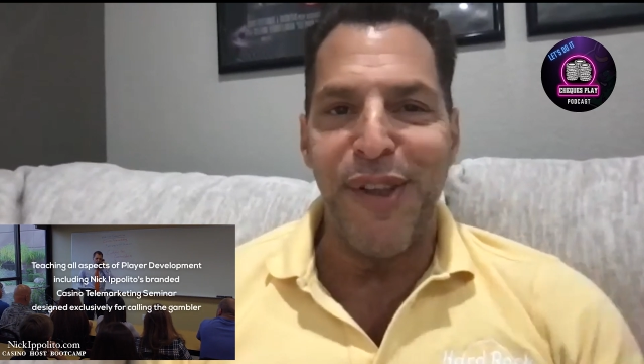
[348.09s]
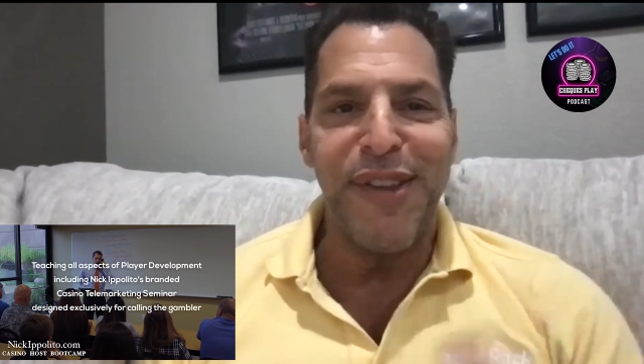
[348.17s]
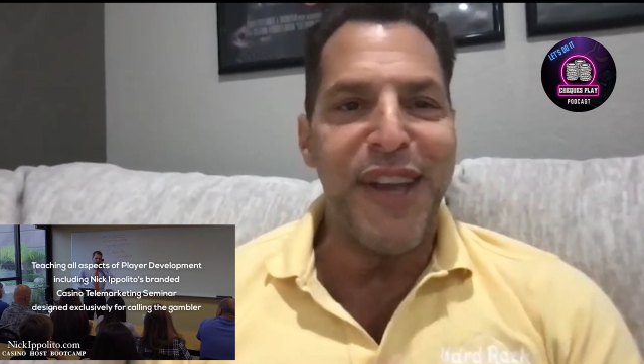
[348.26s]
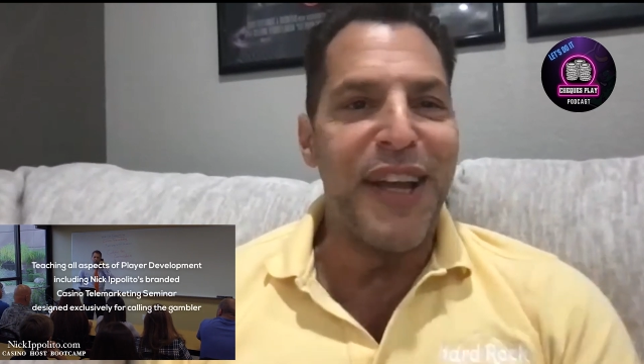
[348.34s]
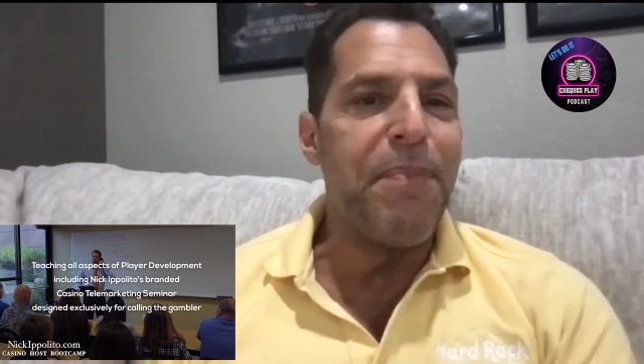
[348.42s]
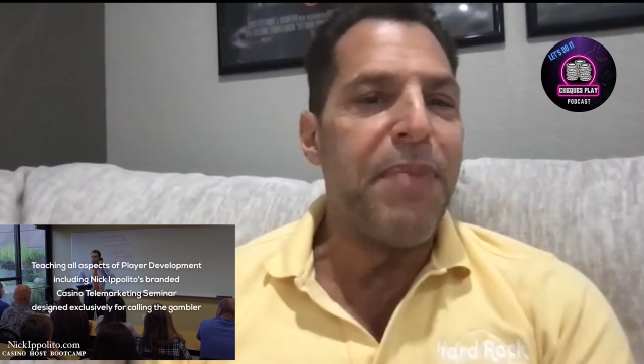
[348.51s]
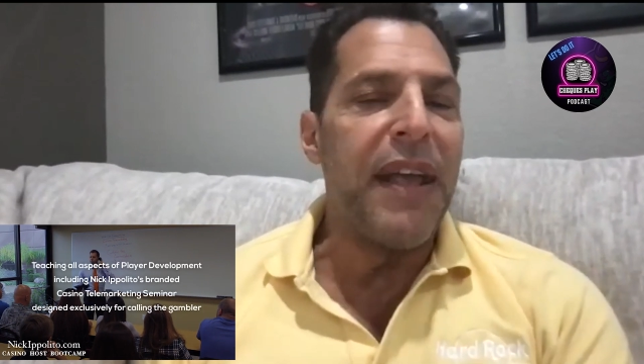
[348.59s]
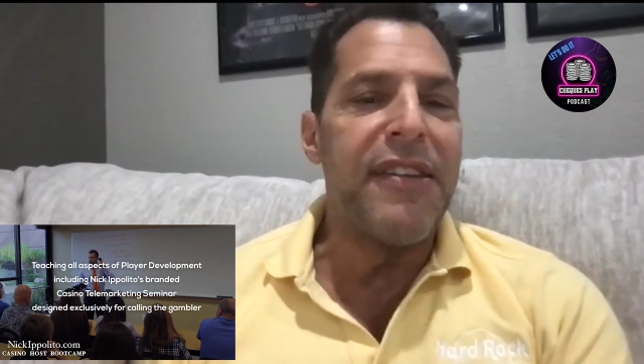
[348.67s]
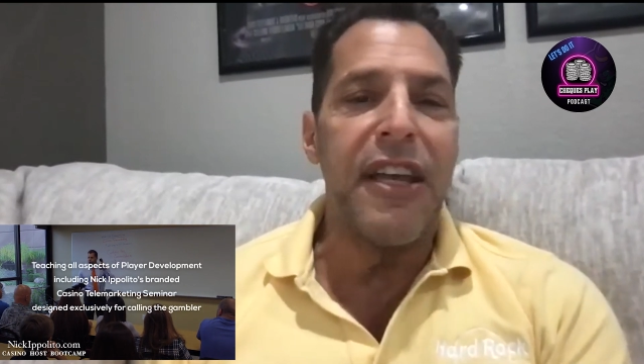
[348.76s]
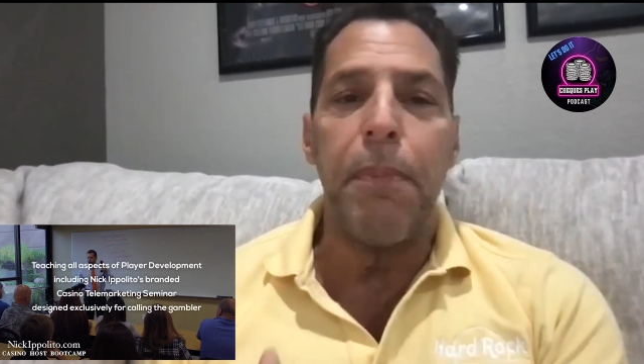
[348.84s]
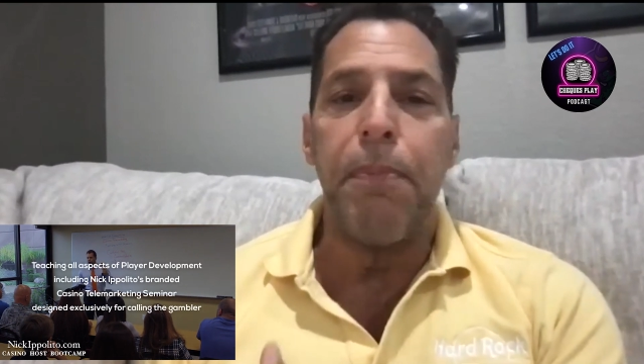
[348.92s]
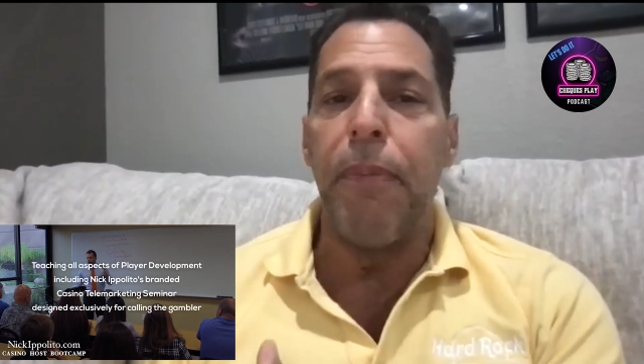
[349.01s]
It's
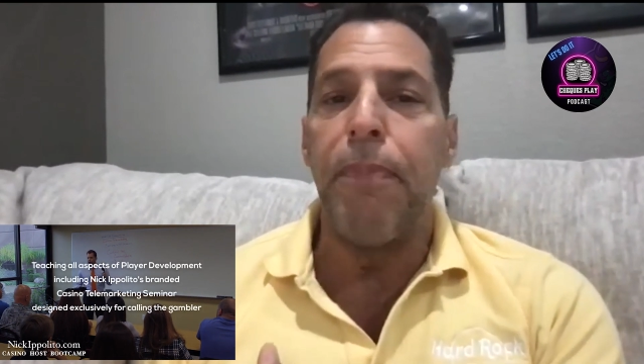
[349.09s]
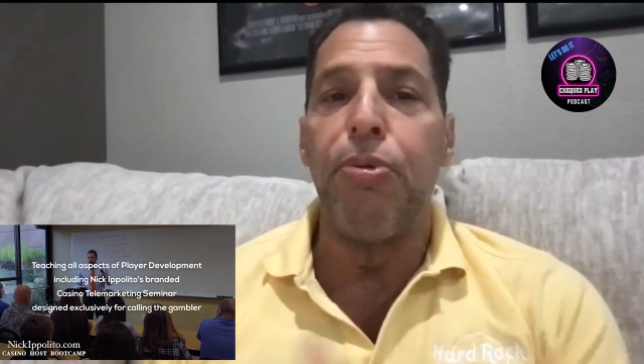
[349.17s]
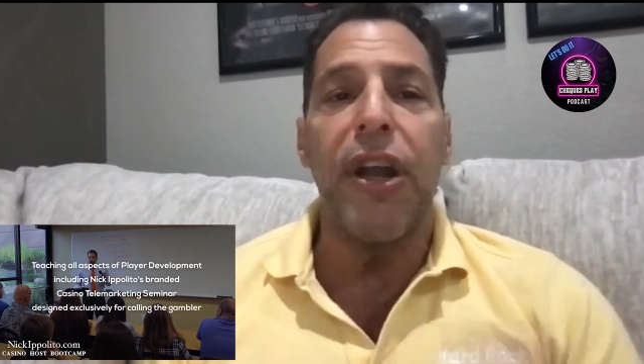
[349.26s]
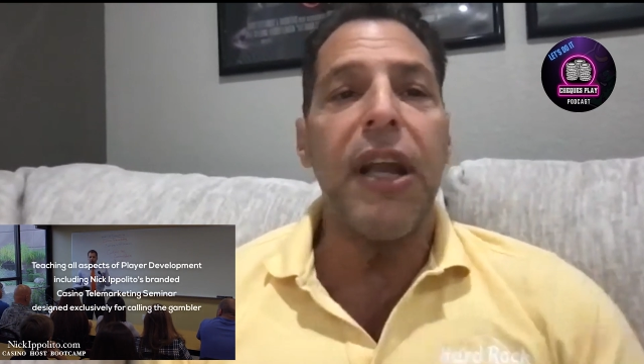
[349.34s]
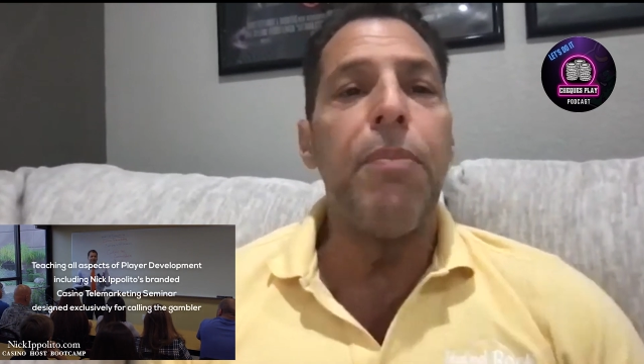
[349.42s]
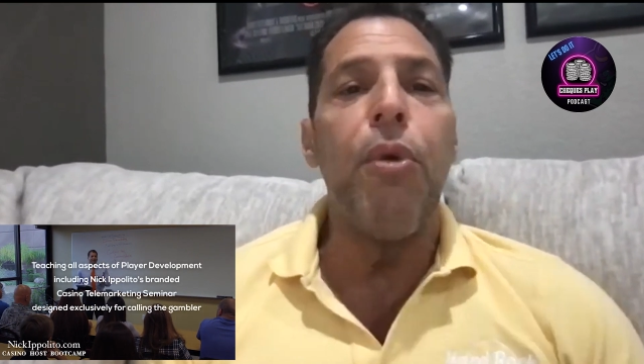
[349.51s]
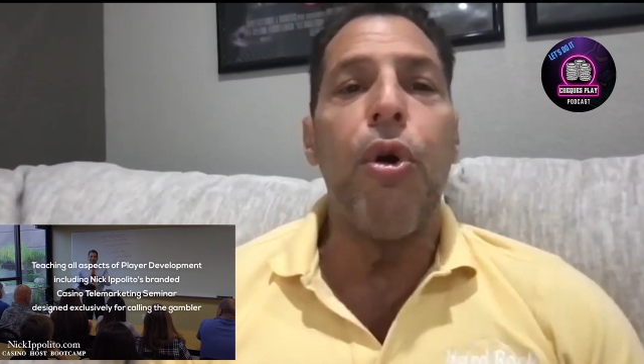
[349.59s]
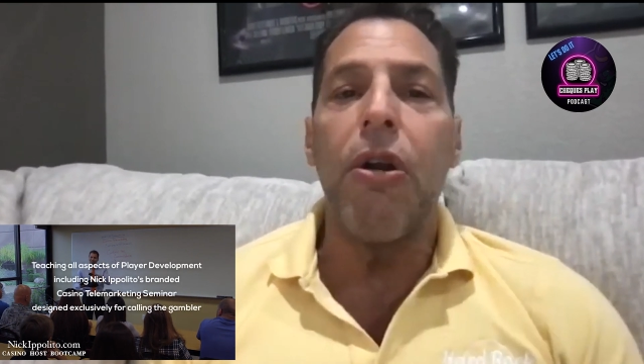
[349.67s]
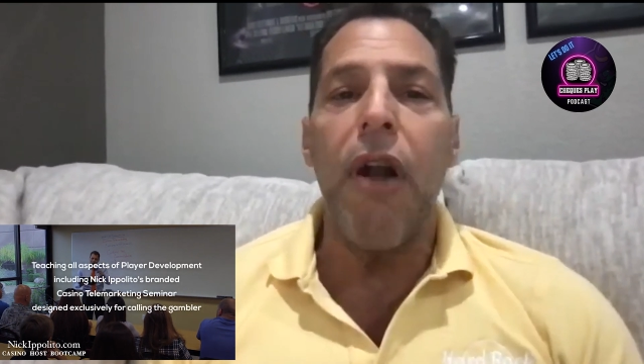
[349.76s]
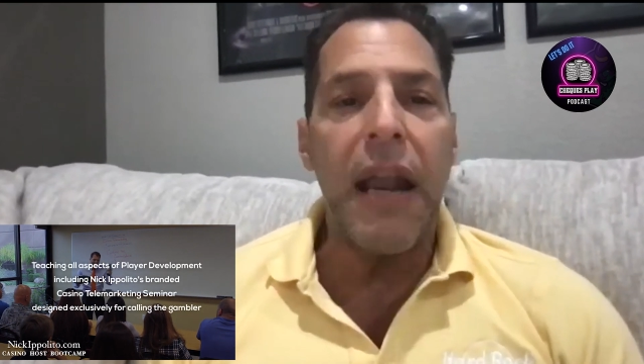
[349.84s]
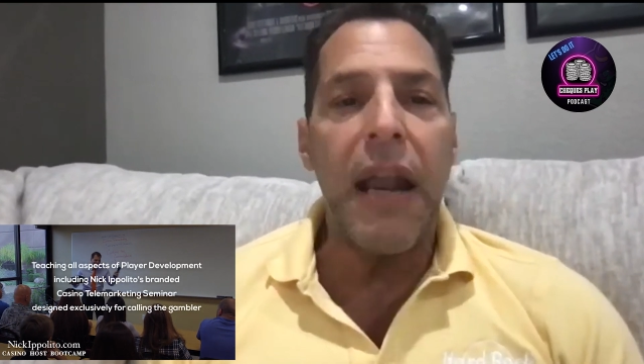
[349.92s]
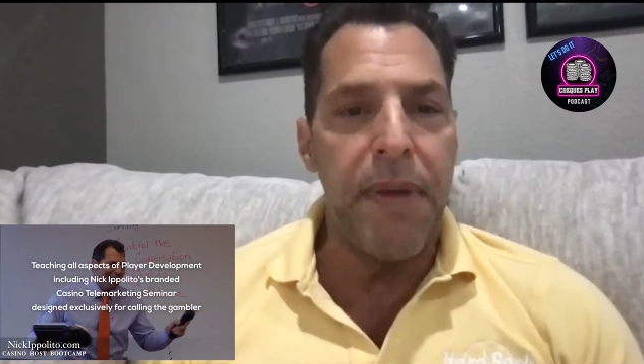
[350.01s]
gonna put brick and
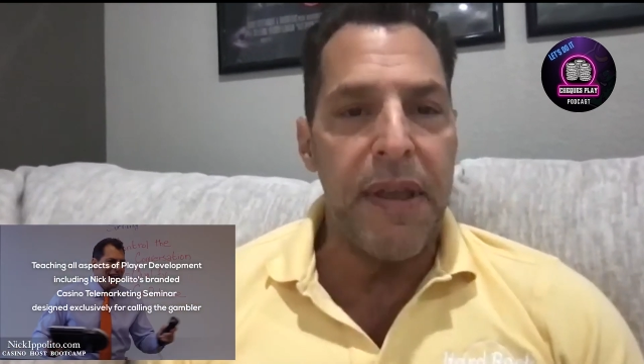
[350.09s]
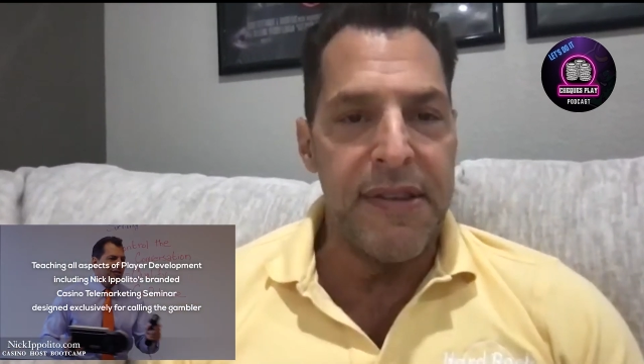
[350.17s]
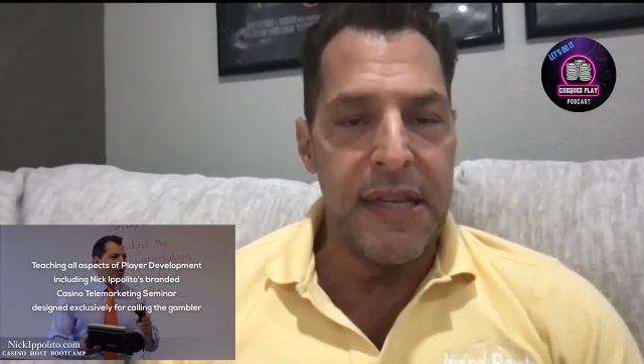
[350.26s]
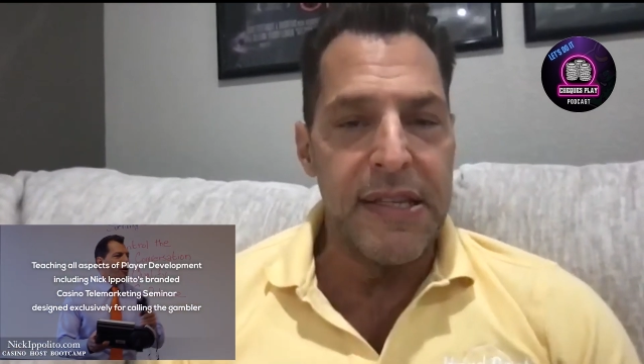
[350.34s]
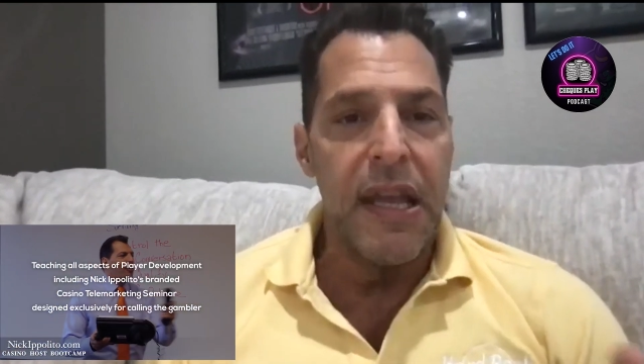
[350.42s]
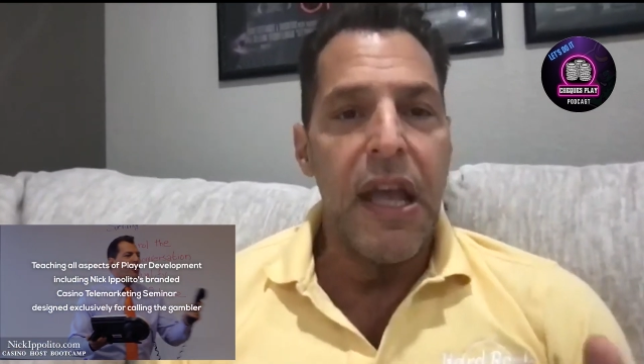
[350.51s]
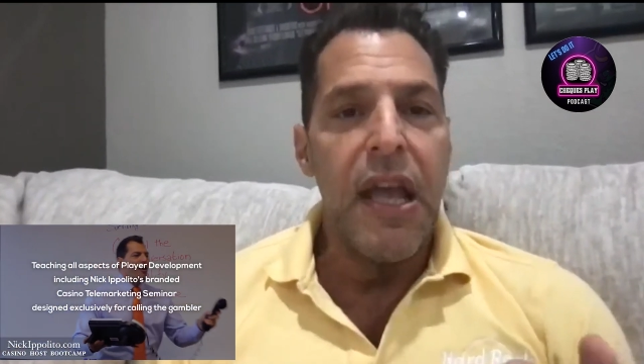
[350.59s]
mortar out of business.